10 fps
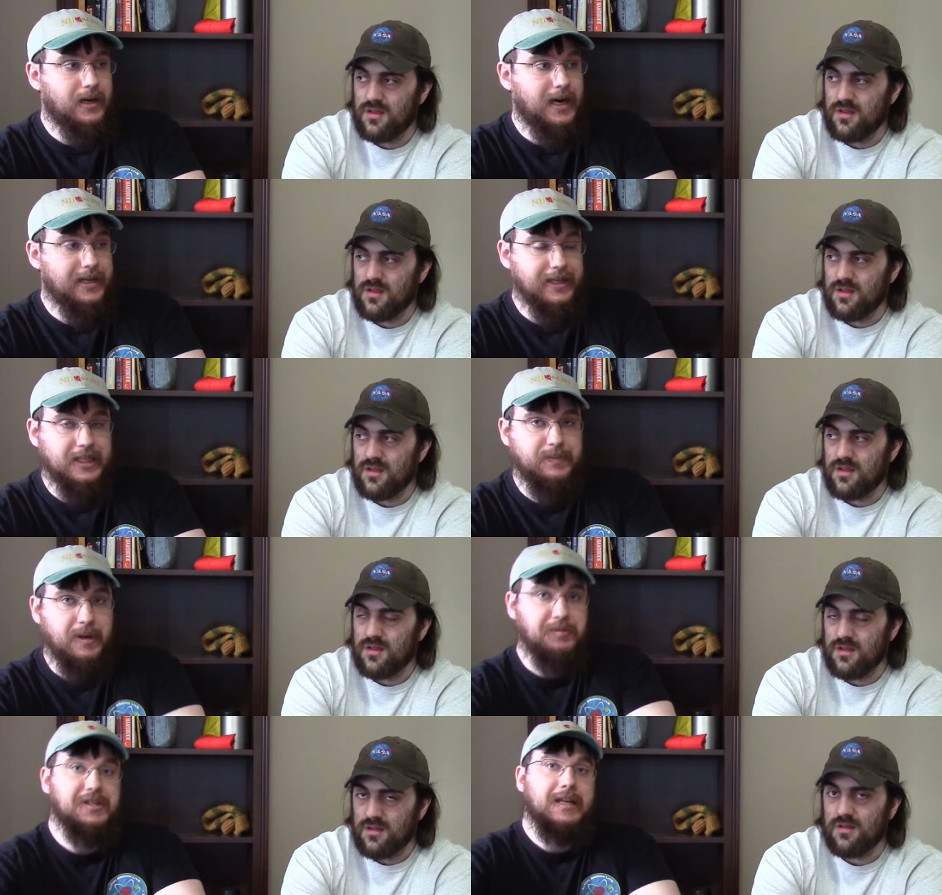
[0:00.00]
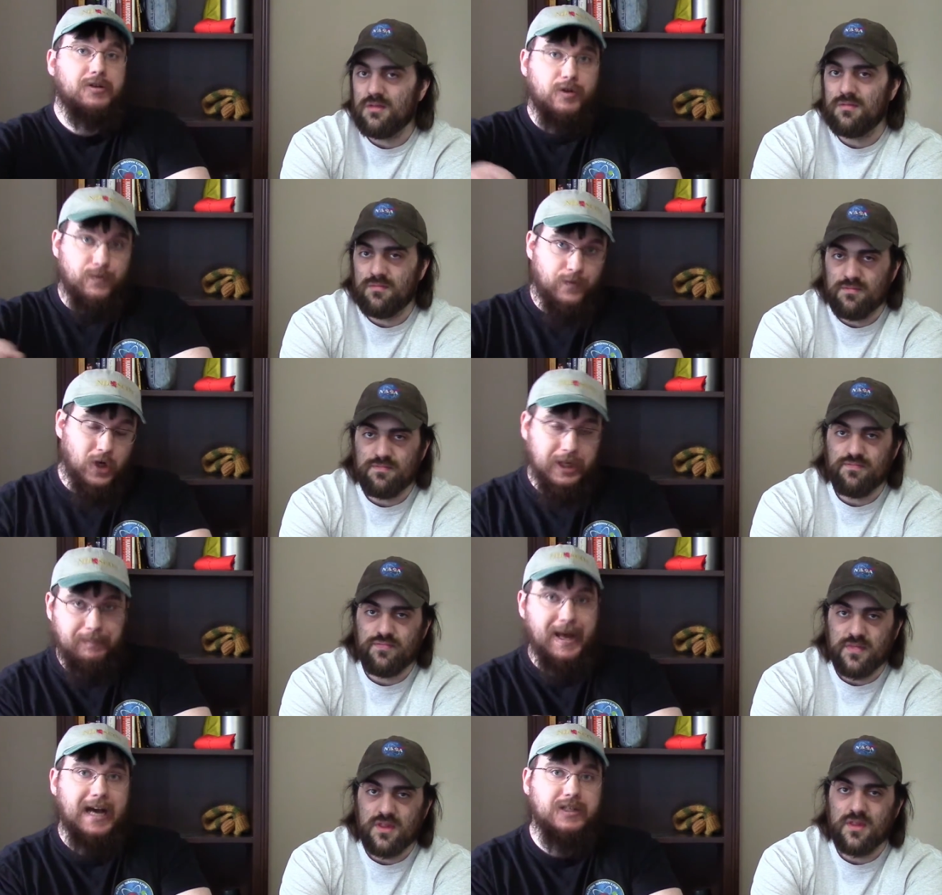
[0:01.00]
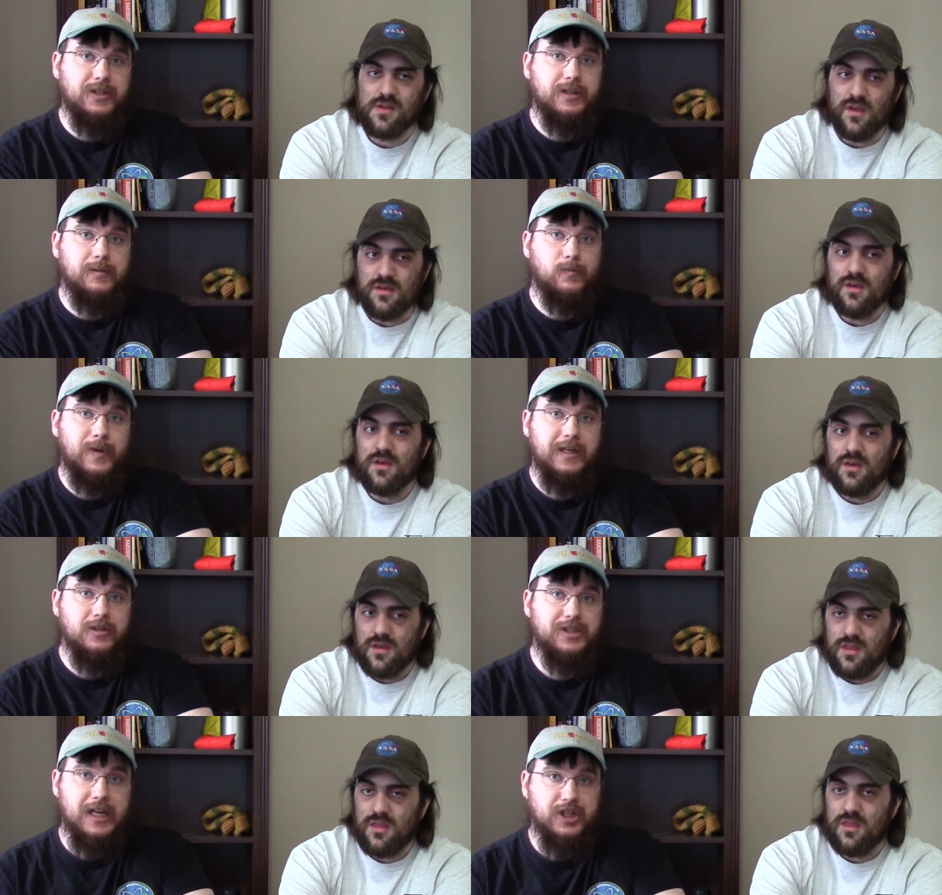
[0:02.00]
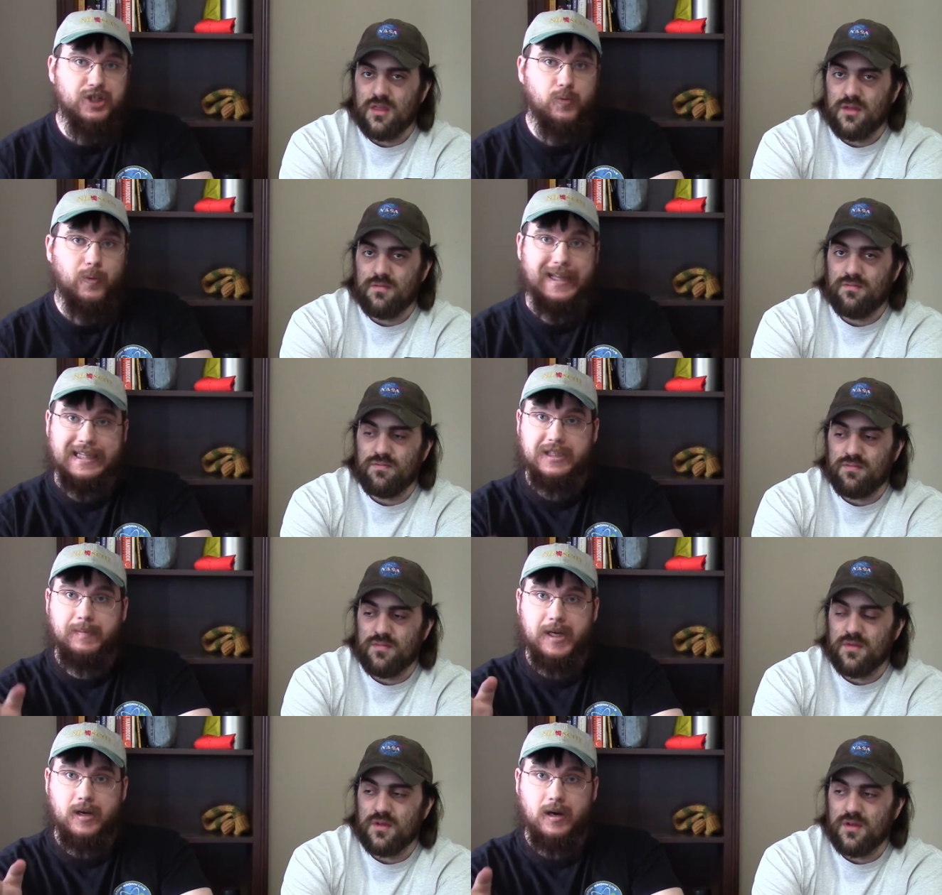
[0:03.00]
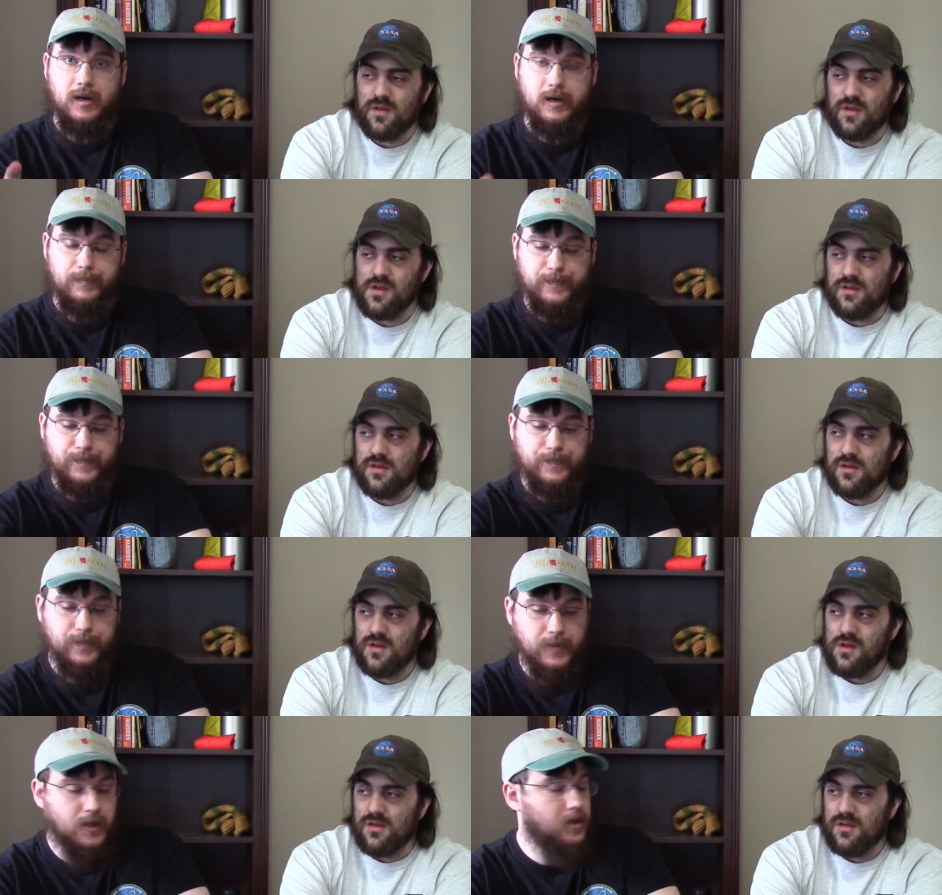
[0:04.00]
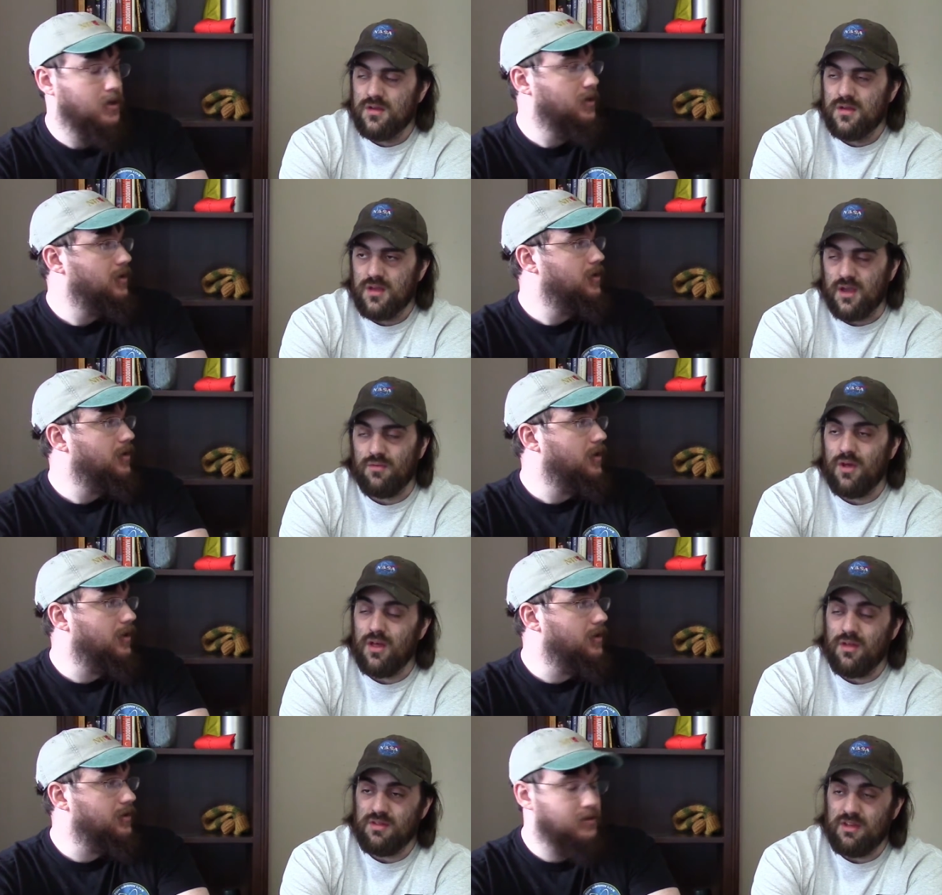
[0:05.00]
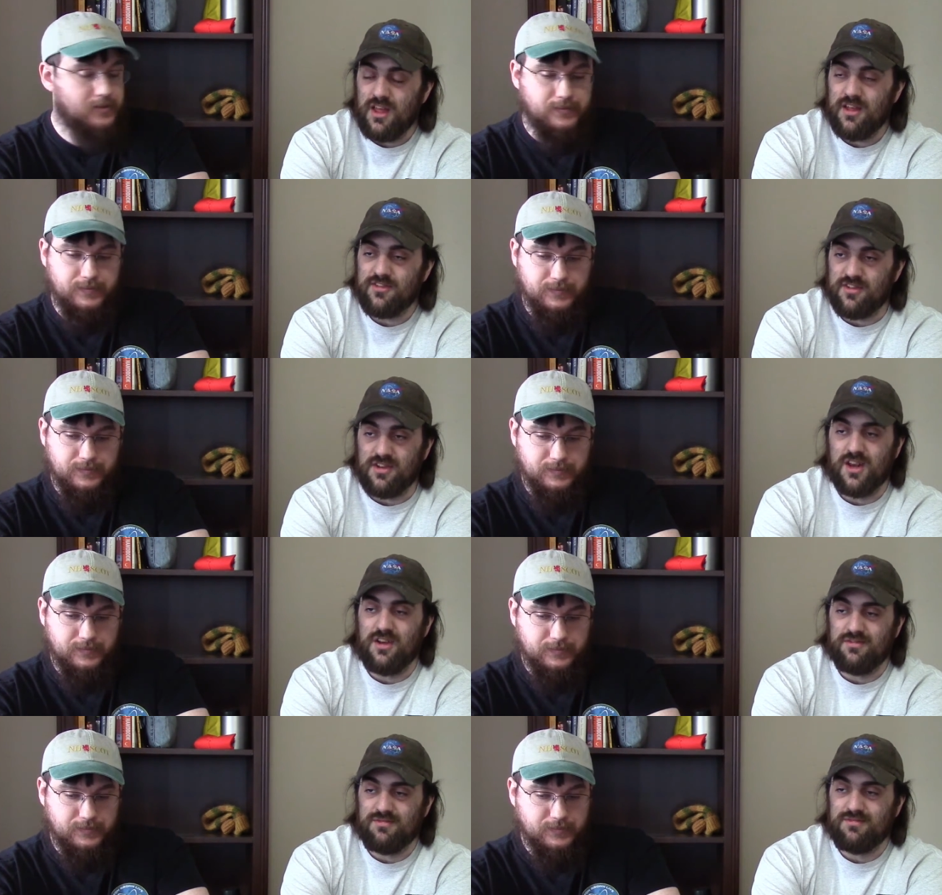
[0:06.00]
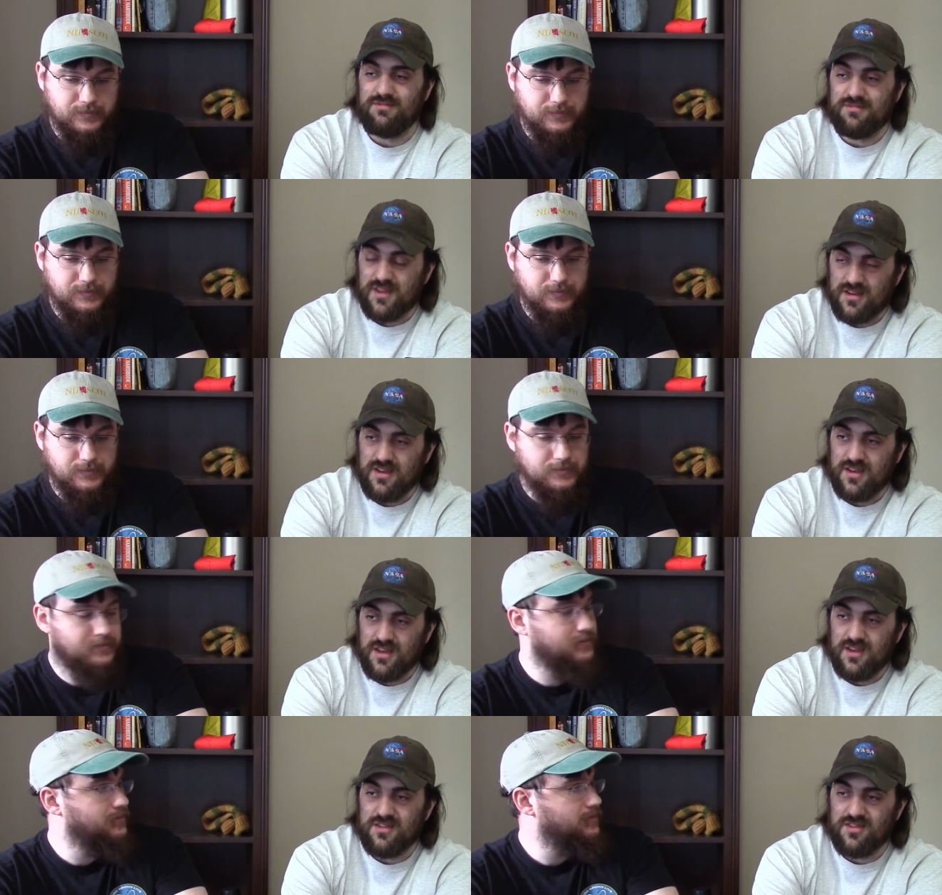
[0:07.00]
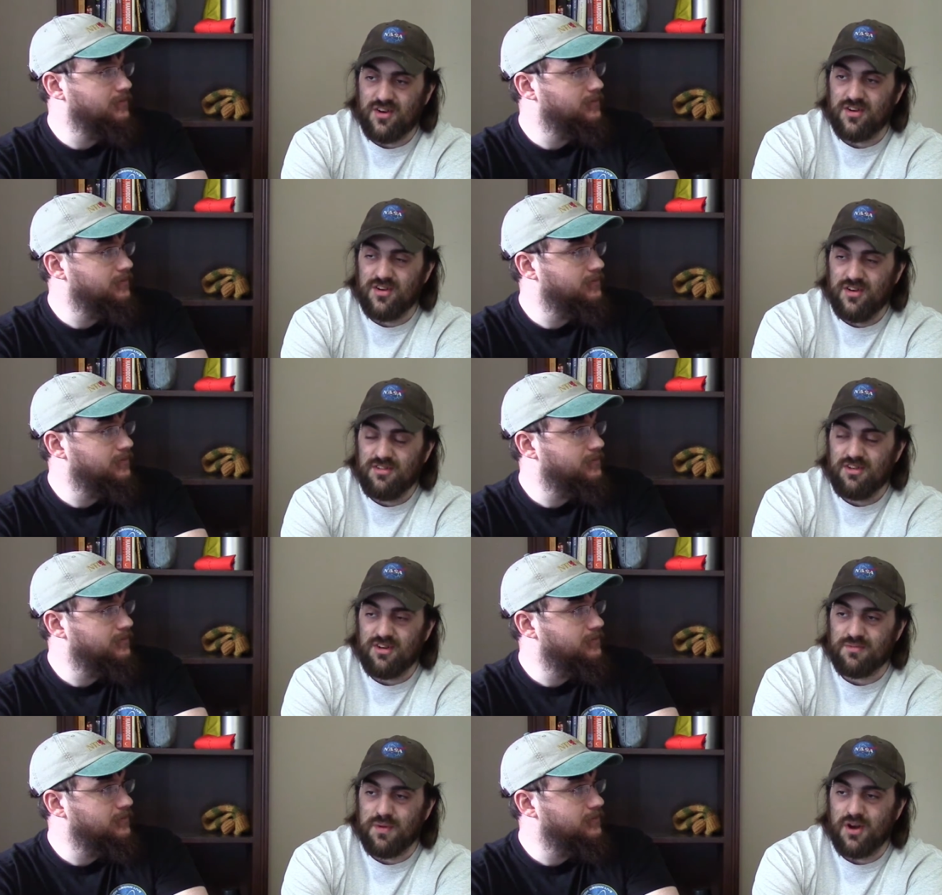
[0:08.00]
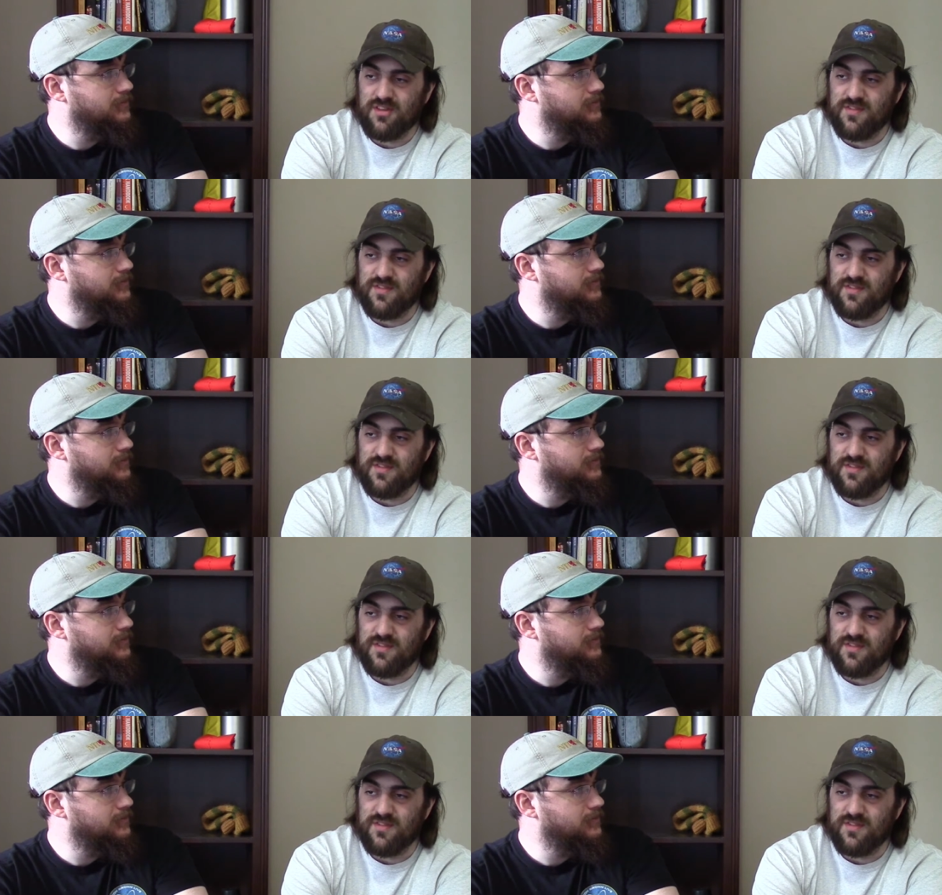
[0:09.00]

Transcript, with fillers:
Speaker 1: I'd like to be able to then convert it back to the wheels and just wheel it to my car. Yeah,
Speaker 2: well, well also, you know, certain certain parts of